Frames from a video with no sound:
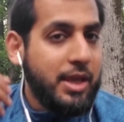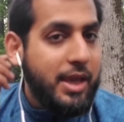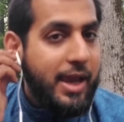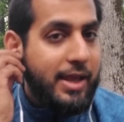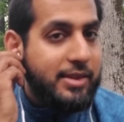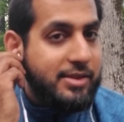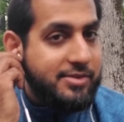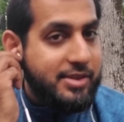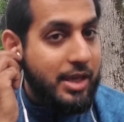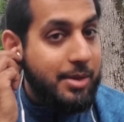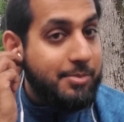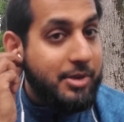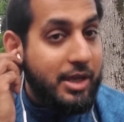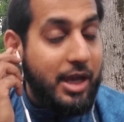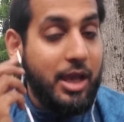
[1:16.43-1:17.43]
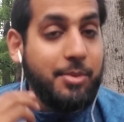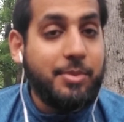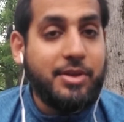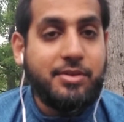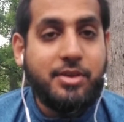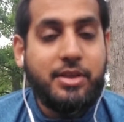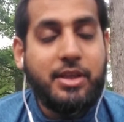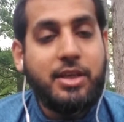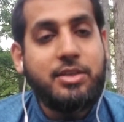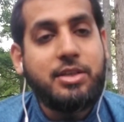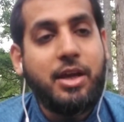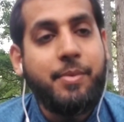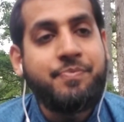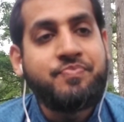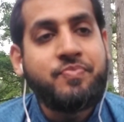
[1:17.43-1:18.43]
at the same time as Khadija.